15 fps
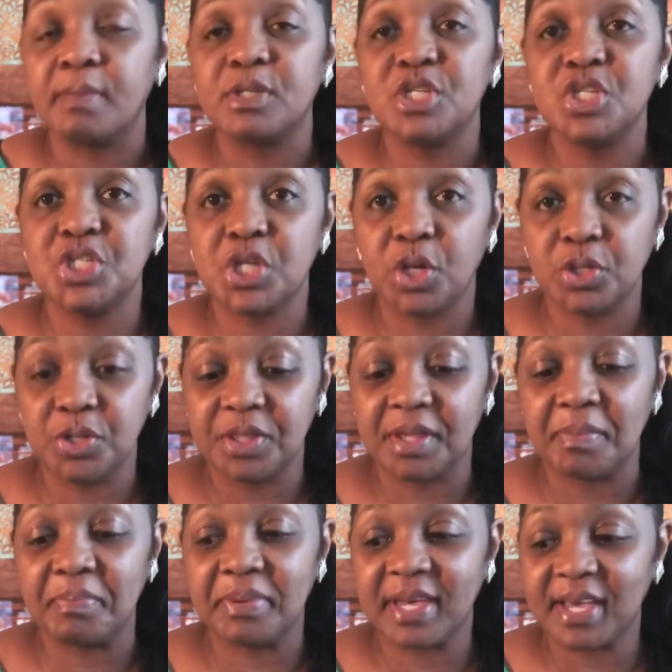to show you
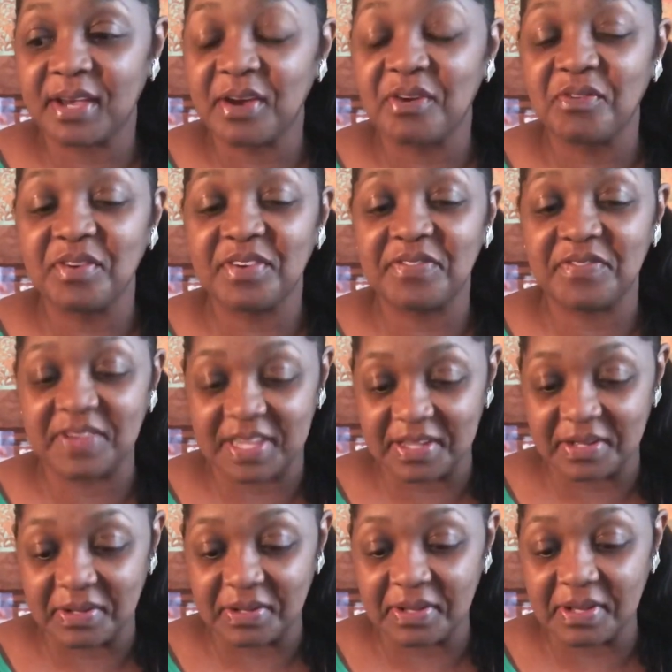the big
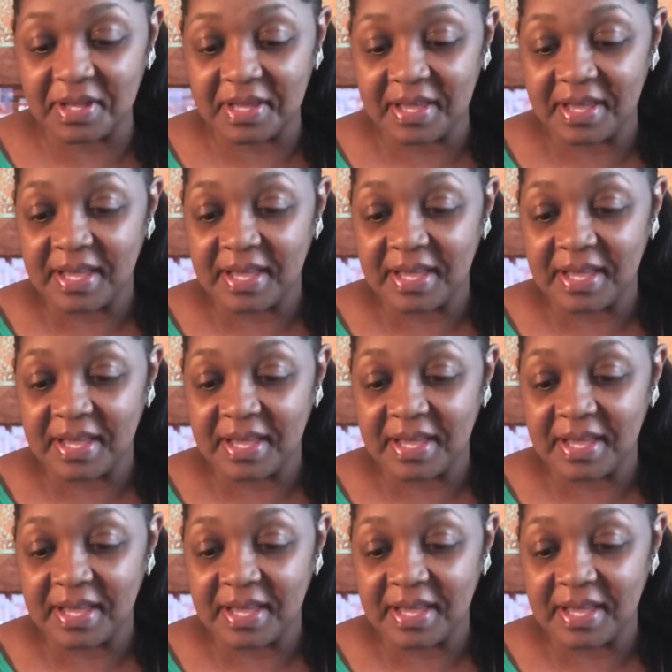reveal.